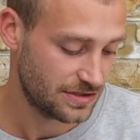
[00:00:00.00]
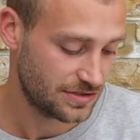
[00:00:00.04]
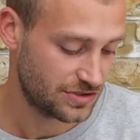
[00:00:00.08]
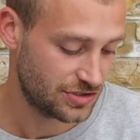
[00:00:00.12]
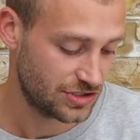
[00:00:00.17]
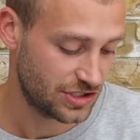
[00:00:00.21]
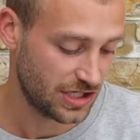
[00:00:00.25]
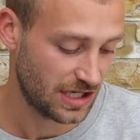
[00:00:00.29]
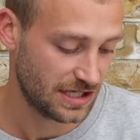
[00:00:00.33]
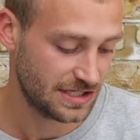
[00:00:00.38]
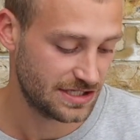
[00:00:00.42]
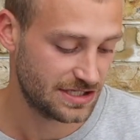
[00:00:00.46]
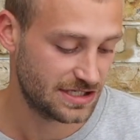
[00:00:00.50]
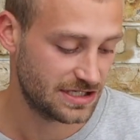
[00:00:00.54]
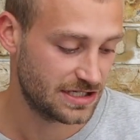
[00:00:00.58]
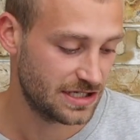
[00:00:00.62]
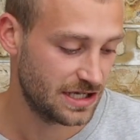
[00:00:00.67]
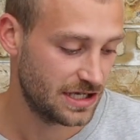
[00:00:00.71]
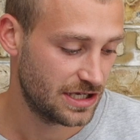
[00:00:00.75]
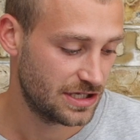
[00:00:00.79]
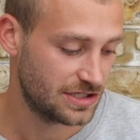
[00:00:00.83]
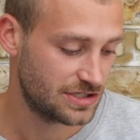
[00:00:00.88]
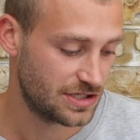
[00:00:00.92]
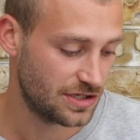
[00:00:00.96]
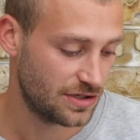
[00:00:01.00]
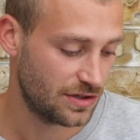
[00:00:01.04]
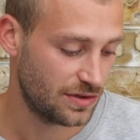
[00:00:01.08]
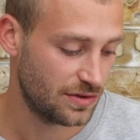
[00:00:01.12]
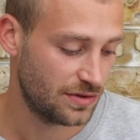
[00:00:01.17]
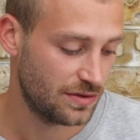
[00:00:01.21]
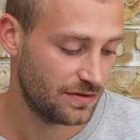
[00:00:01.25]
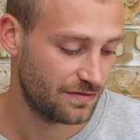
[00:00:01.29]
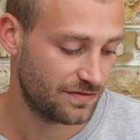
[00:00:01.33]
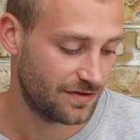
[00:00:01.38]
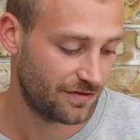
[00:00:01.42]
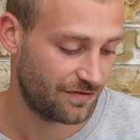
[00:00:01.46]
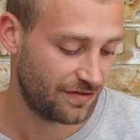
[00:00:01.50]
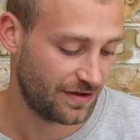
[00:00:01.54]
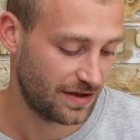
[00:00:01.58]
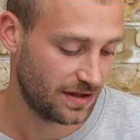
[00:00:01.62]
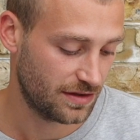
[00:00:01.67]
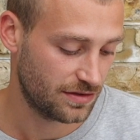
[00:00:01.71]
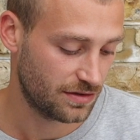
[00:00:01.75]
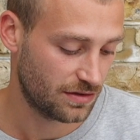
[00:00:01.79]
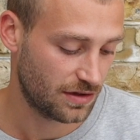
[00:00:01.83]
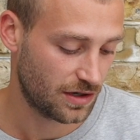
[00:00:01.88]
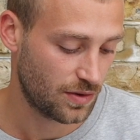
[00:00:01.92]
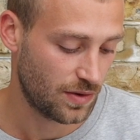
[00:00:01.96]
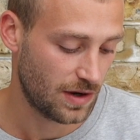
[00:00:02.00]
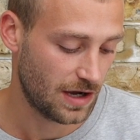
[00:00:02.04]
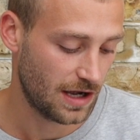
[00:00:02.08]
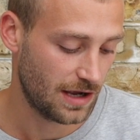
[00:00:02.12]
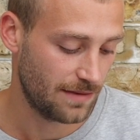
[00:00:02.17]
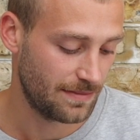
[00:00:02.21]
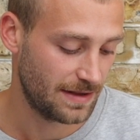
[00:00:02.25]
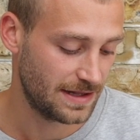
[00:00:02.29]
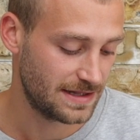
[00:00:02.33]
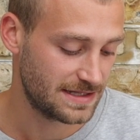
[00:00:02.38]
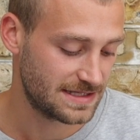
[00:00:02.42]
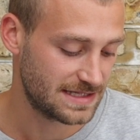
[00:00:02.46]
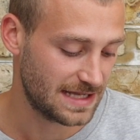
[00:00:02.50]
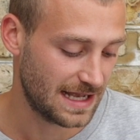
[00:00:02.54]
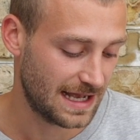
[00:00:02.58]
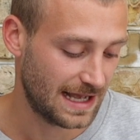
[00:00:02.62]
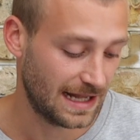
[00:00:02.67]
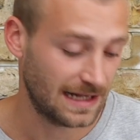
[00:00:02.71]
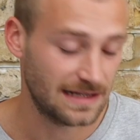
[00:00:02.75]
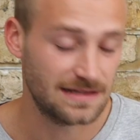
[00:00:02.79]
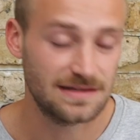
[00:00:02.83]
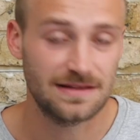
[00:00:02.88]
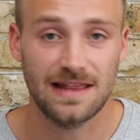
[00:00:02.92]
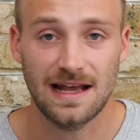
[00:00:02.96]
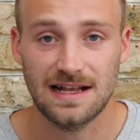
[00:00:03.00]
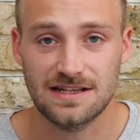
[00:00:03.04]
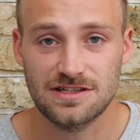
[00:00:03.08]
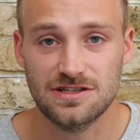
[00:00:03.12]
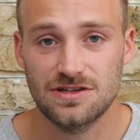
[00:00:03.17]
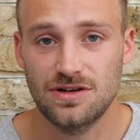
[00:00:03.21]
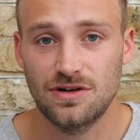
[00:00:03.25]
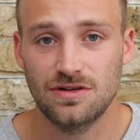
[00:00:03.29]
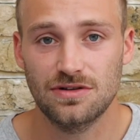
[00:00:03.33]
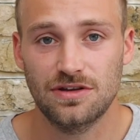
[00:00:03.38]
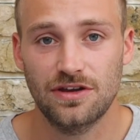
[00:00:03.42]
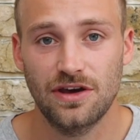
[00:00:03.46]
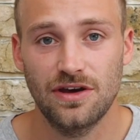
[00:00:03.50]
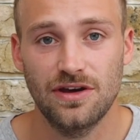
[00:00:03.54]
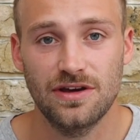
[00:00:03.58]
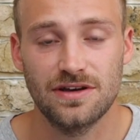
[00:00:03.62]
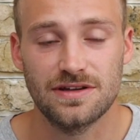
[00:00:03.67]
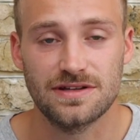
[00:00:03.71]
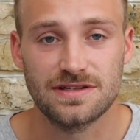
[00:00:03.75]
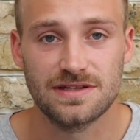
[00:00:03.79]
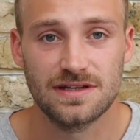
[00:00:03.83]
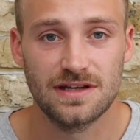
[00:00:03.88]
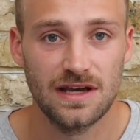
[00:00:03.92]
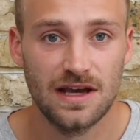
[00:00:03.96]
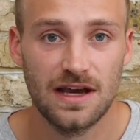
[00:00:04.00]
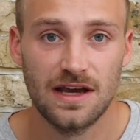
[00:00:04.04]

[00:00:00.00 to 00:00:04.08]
just to fulfill the requirements, and that's not good.